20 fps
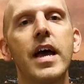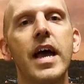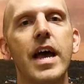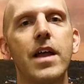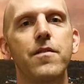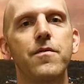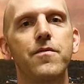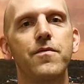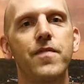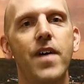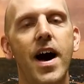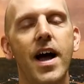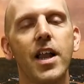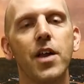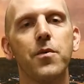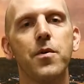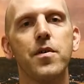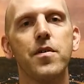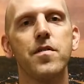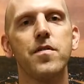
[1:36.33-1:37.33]
and
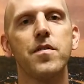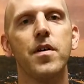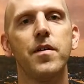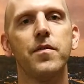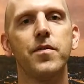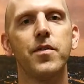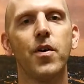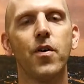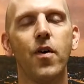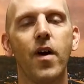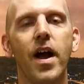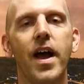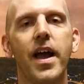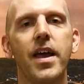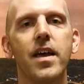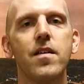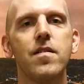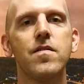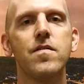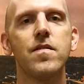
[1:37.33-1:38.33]
followers of
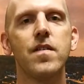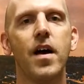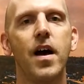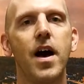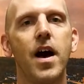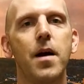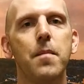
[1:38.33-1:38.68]
Christ,